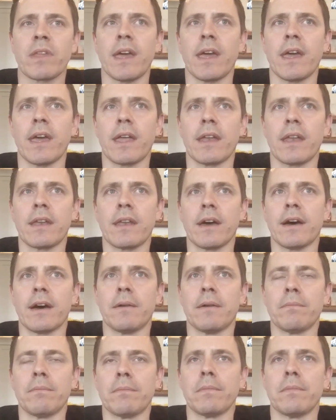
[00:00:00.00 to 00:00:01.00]
and
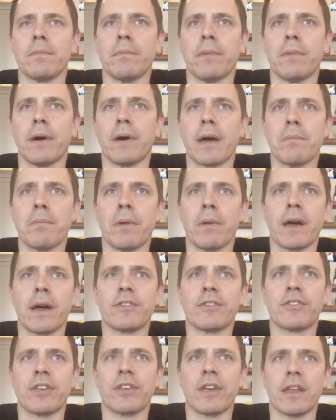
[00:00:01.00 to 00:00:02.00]
my
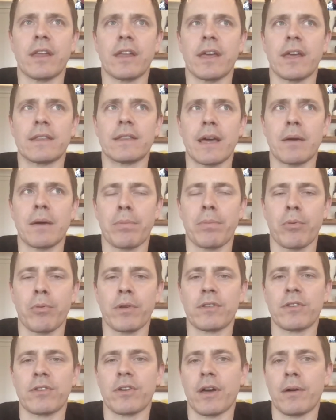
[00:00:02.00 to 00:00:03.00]
mindset at that
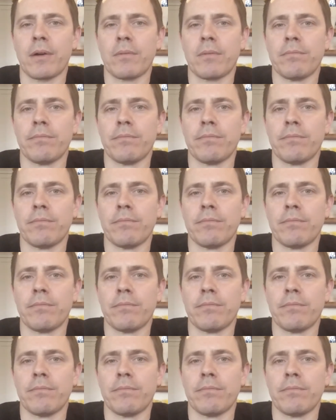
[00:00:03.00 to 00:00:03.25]
point in time